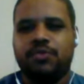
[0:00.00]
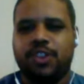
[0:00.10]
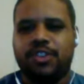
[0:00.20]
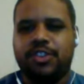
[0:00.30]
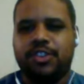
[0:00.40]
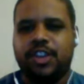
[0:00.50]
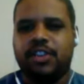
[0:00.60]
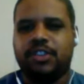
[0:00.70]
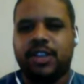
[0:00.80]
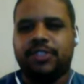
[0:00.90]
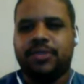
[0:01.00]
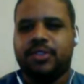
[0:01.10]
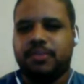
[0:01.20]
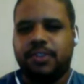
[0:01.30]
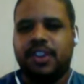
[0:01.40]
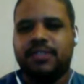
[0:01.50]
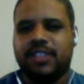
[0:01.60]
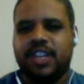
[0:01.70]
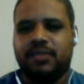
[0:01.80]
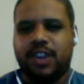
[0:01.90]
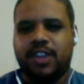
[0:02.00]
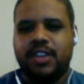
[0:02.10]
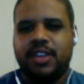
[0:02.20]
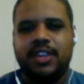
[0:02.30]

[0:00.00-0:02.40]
one-year contracts with the Braves anyway.